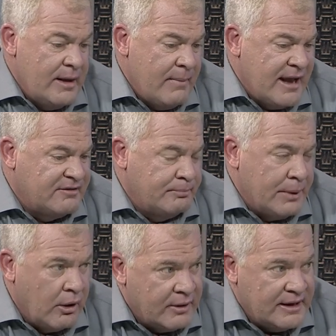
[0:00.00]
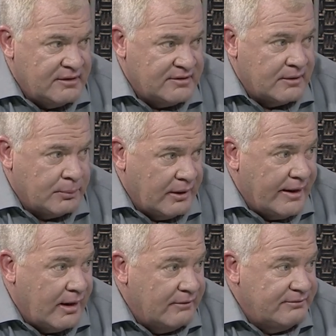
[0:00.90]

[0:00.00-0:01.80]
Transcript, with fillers: he makes bogey, he's in a playoff.